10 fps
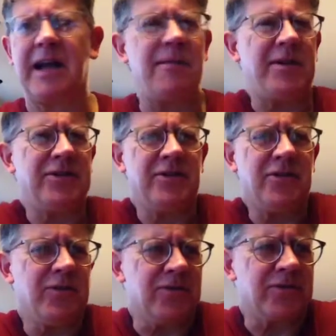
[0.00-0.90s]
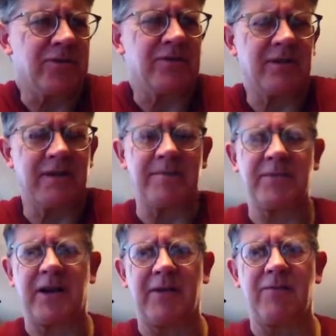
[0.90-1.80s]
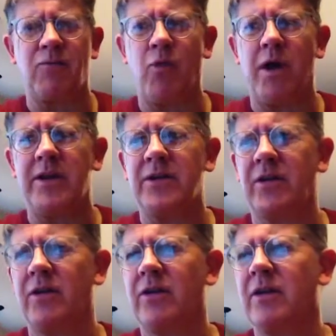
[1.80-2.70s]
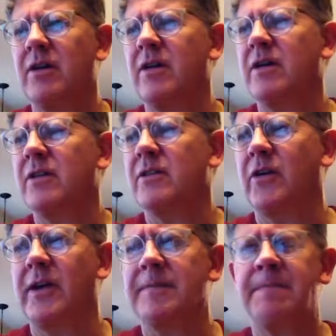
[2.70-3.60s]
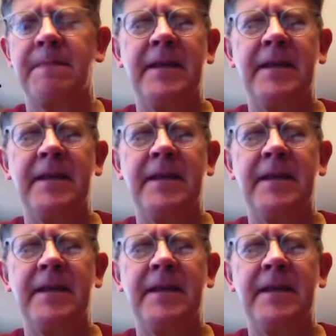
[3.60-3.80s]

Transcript: How might you use kind of what you're learning?